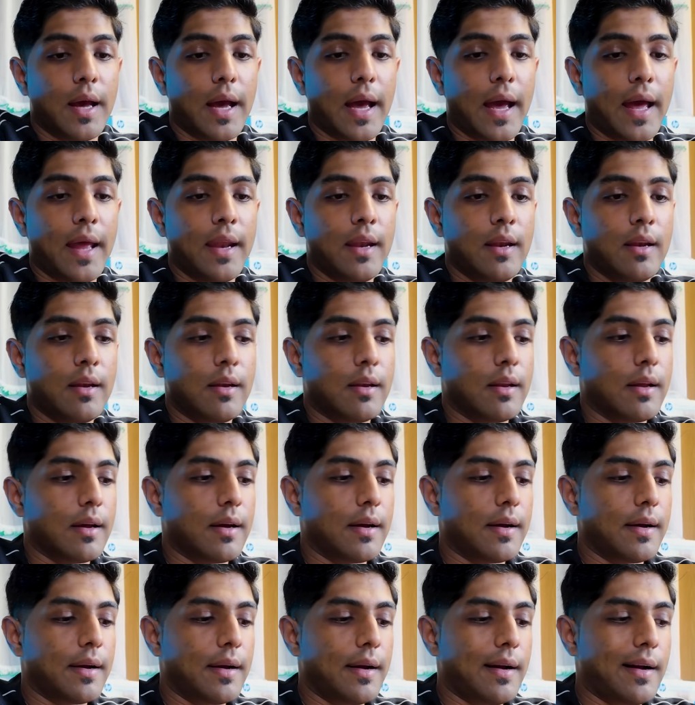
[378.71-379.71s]
And
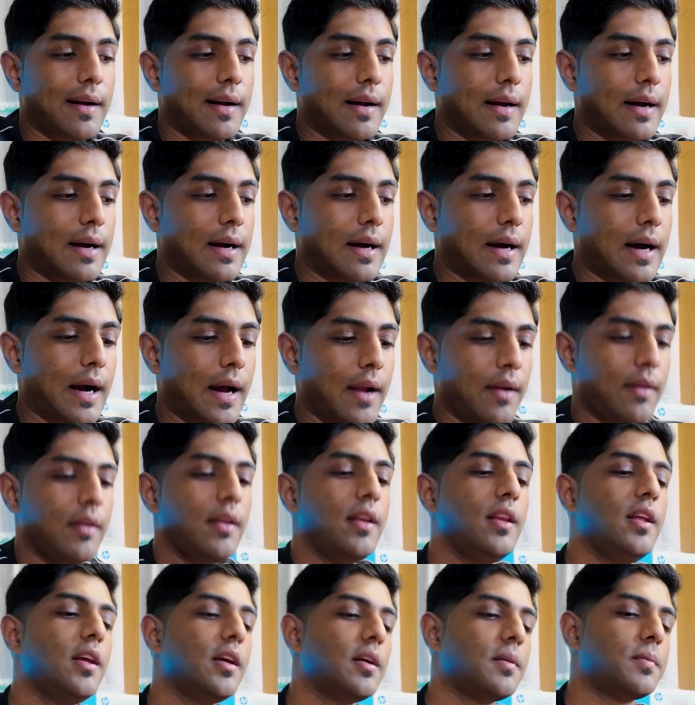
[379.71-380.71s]
I
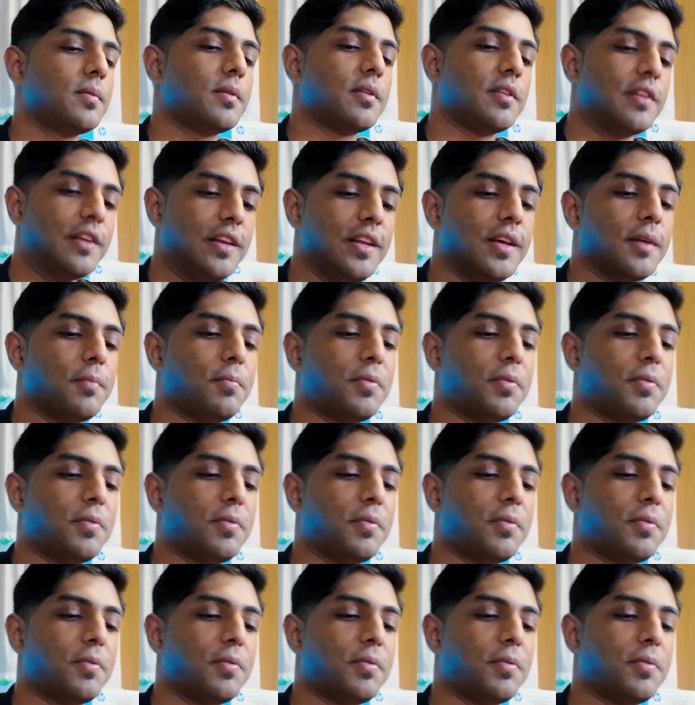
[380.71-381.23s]
really